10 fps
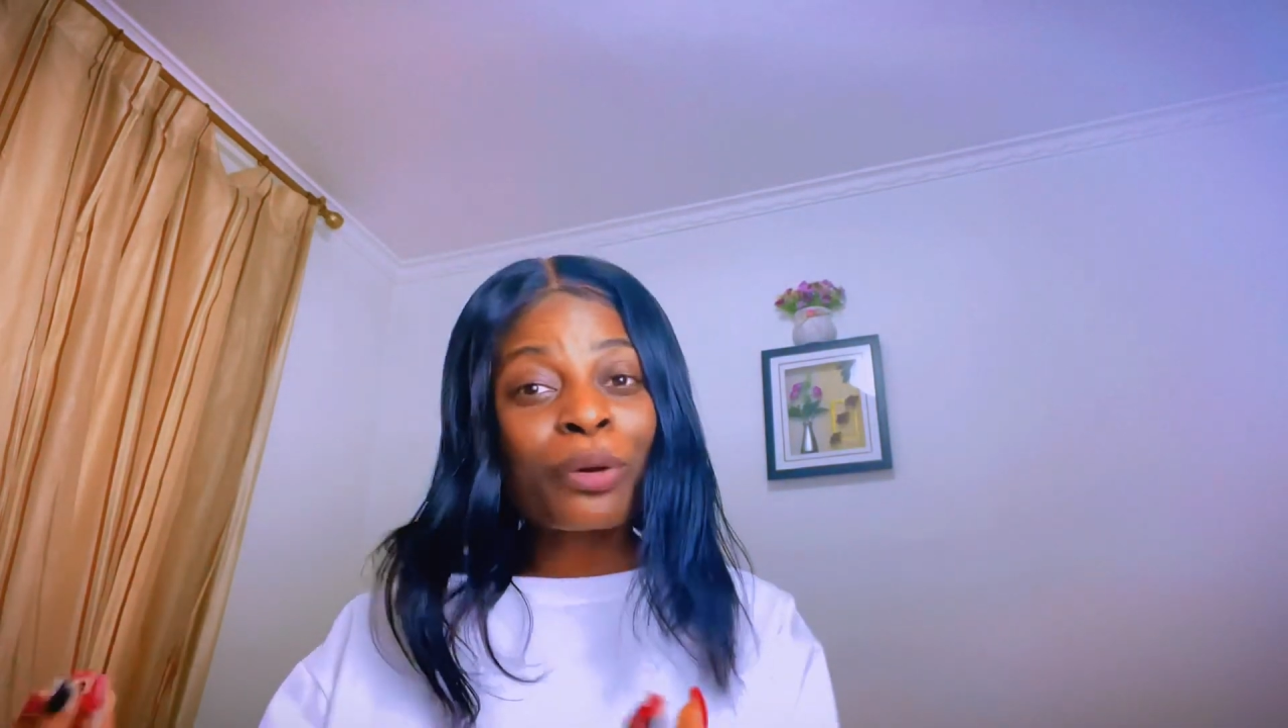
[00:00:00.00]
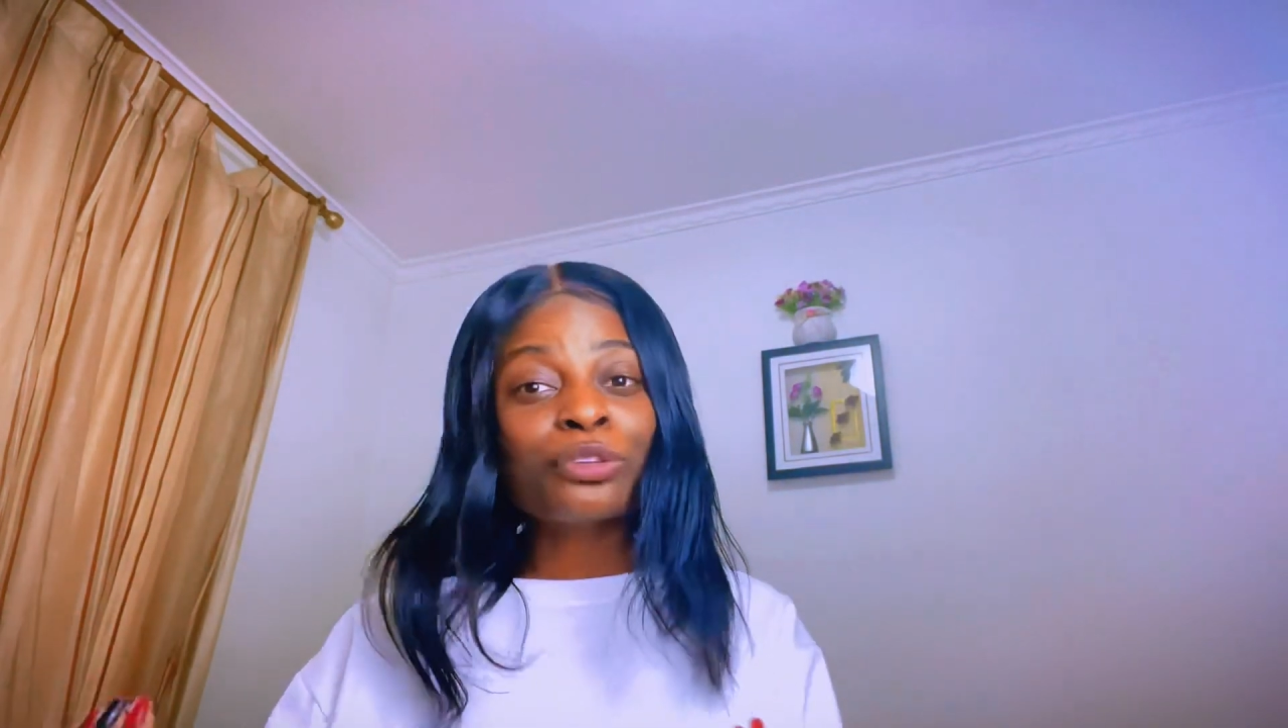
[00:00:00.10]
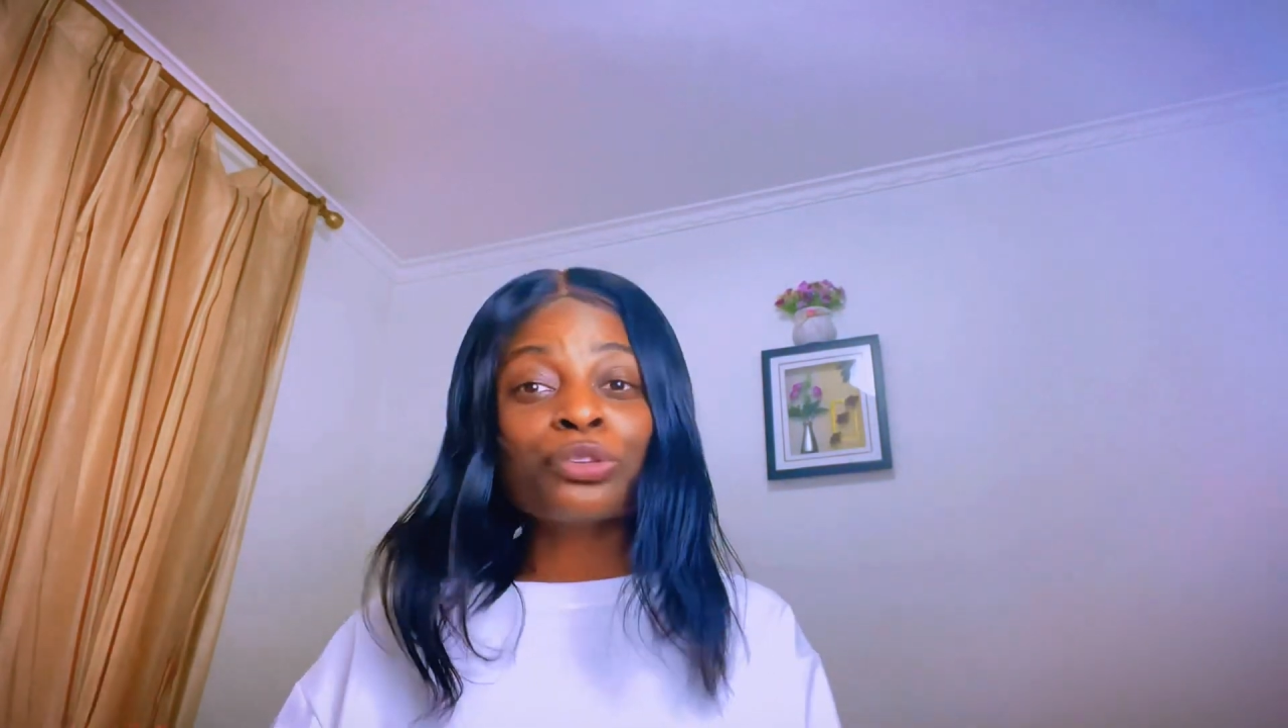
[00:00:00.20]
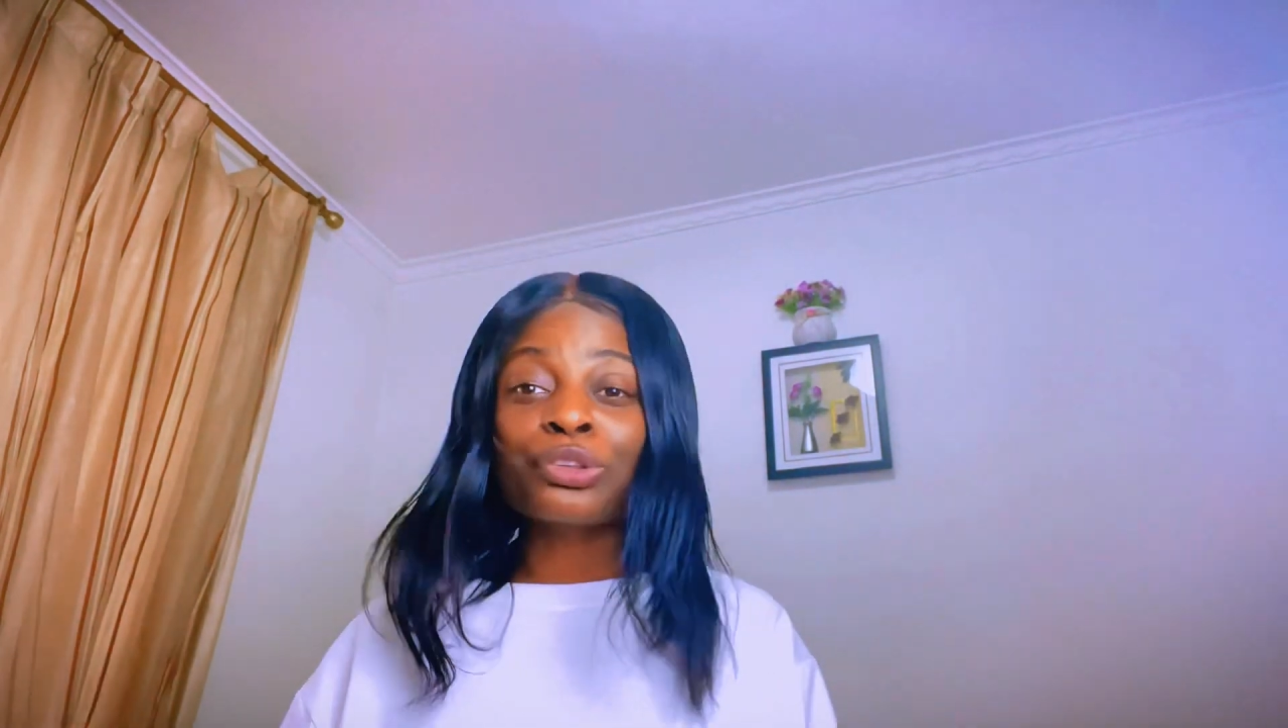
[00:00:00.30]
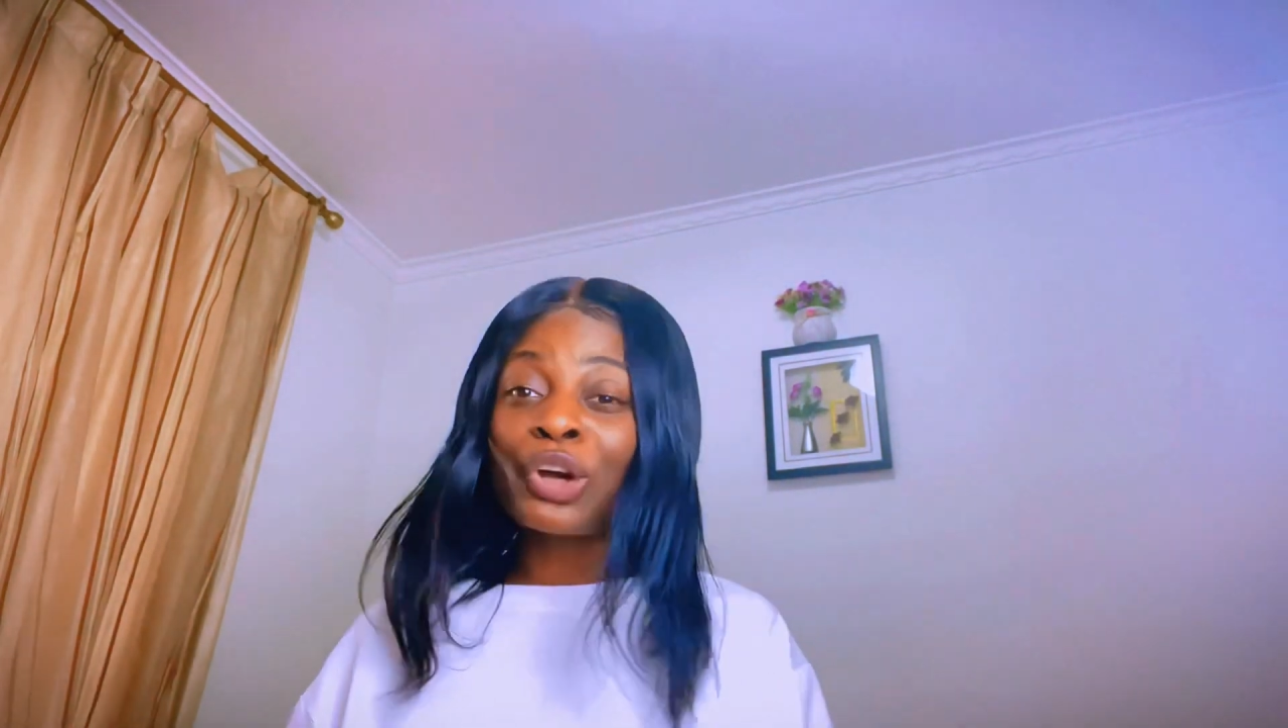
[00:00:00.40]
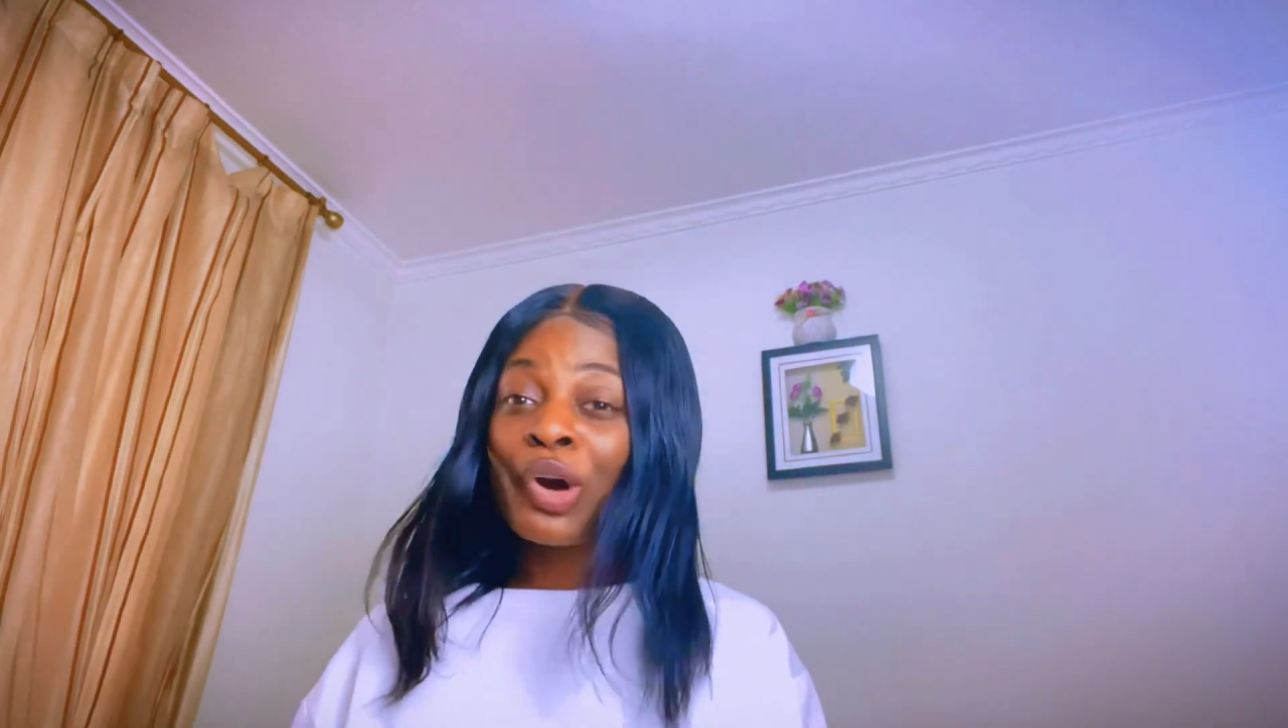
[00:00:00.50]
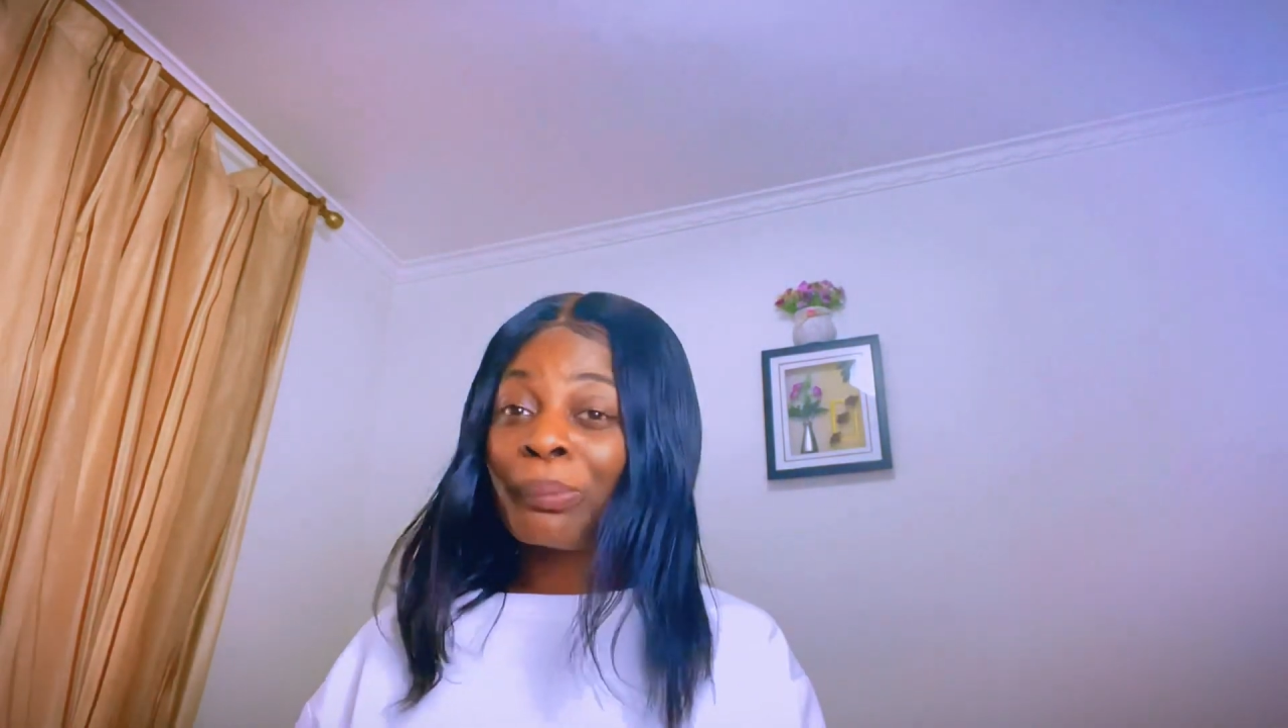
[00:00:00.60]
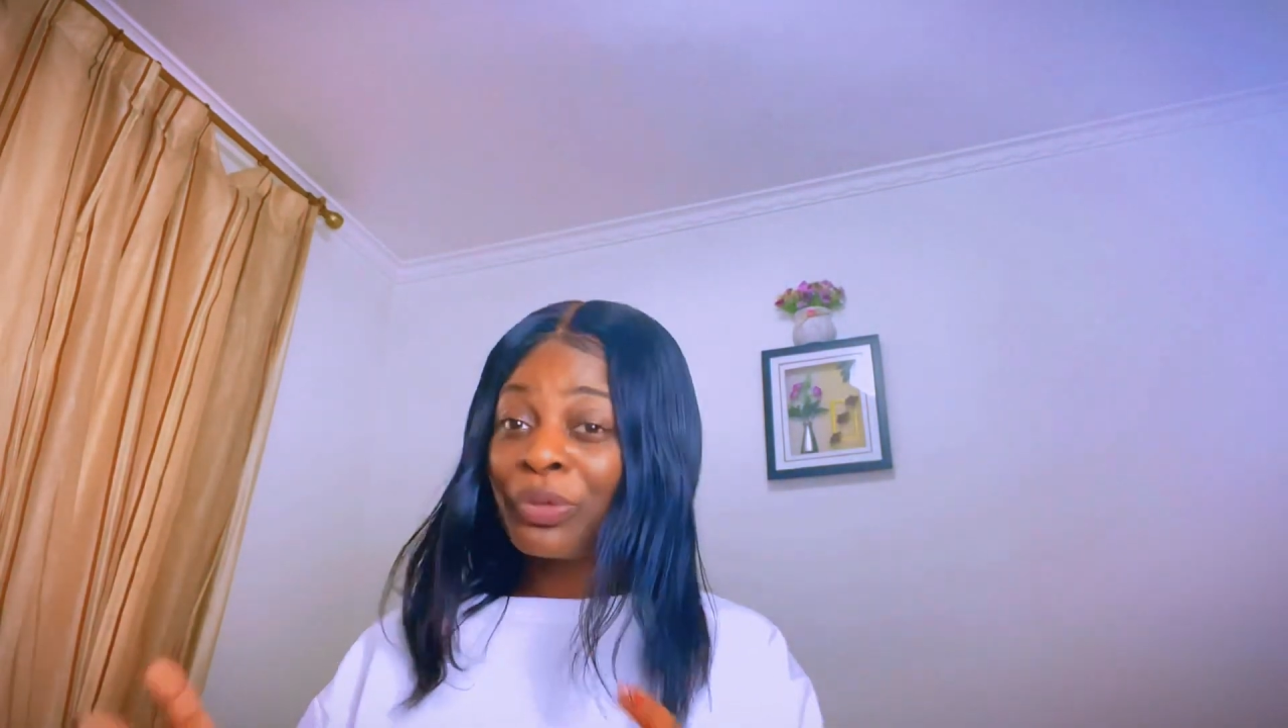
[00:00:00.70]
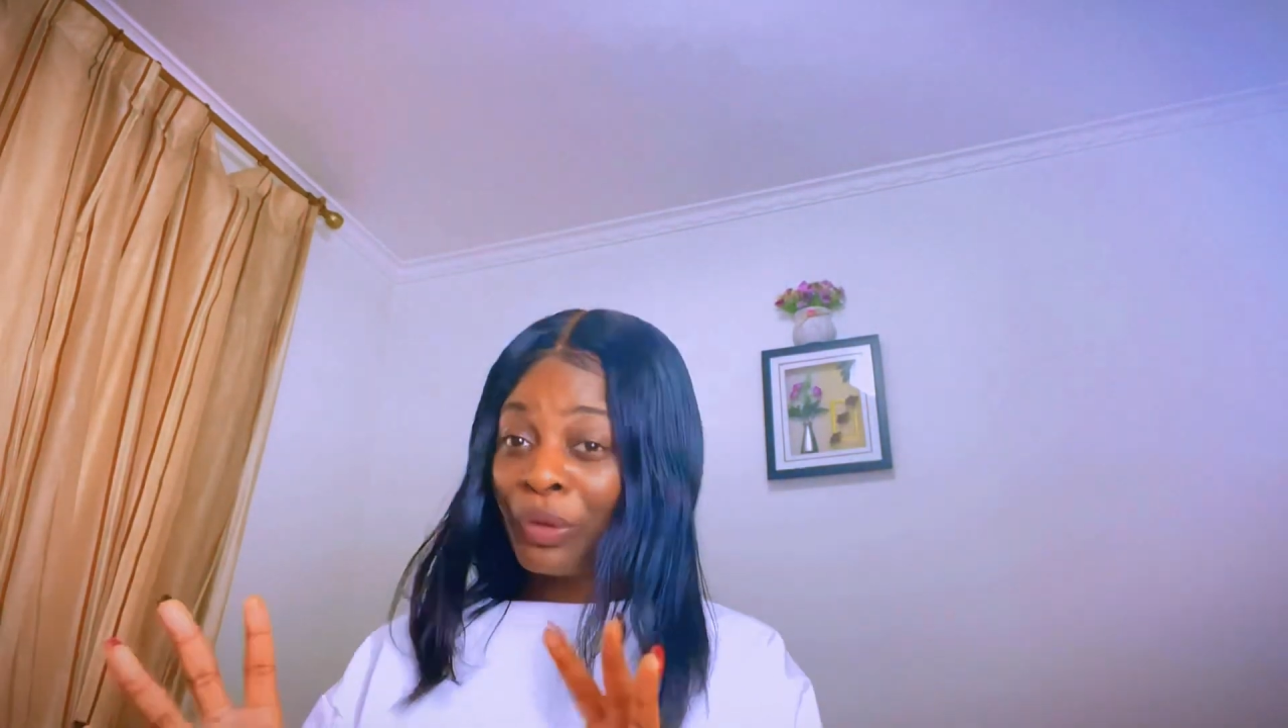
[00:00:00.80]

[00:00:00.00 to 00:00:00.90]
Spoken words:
want you to come,